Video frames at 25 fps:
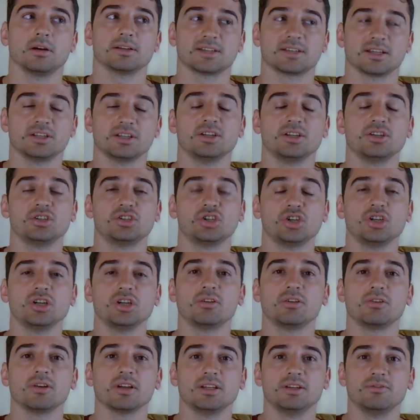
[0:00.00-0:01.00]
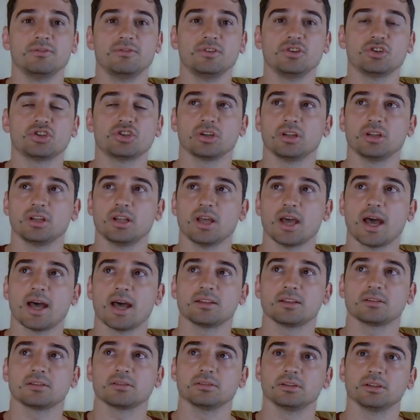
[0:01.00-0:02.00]
it's an engineering division
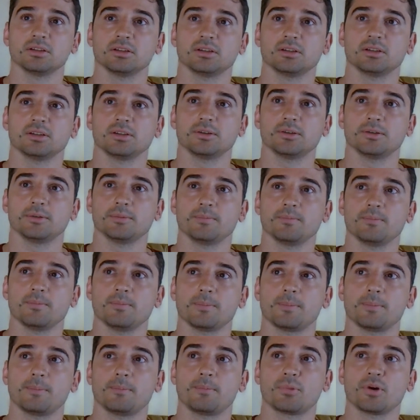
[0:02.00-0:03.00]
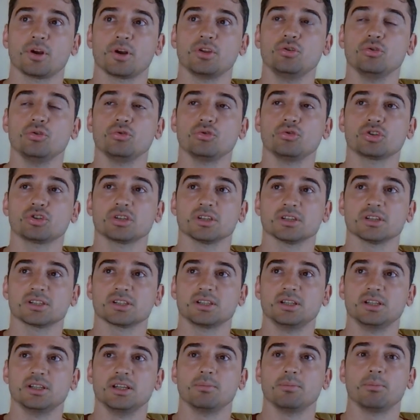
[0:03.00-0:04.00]
that
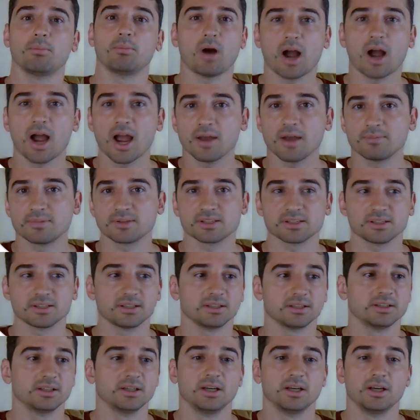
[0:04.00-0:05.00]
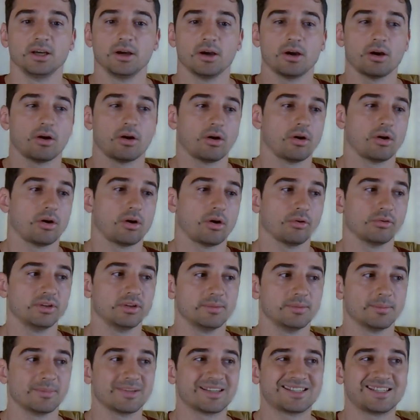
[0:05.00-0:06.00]
produces the pipes and all
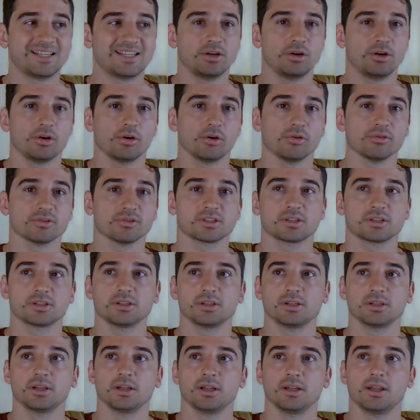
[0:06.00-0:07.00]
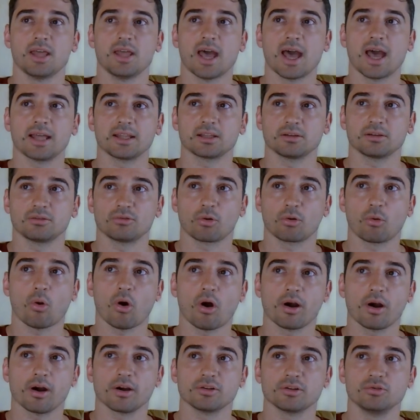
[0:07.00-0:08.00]
the materials that
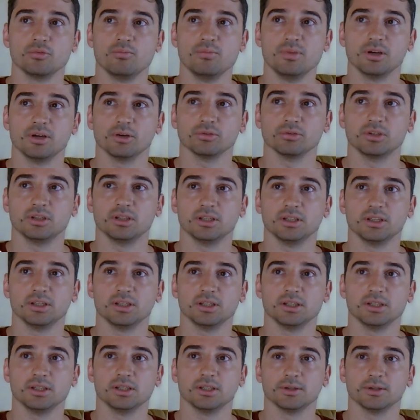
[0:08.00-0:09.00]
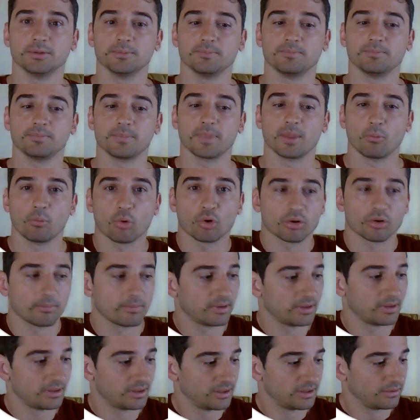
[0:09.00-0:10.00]
required to build the
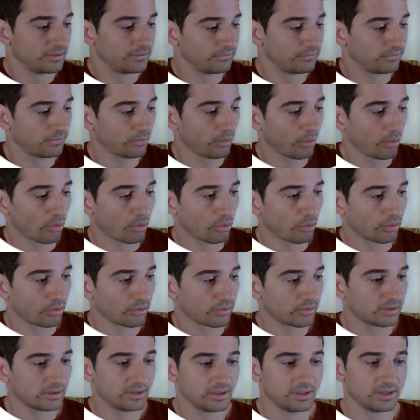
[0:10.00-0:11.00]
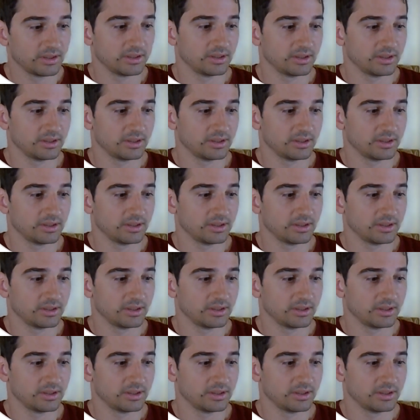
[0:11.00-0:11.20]
warm floor,